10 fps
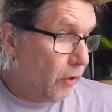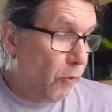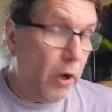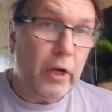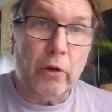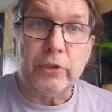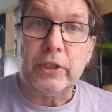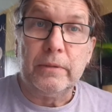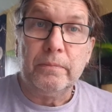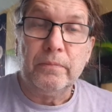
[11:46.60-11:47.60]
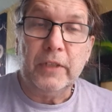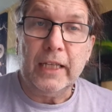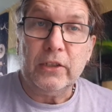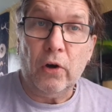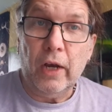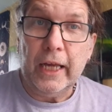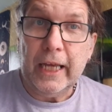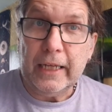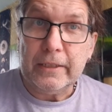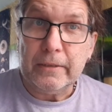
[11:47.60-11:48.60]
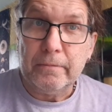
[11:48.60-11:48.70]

Virgos, that's all I got.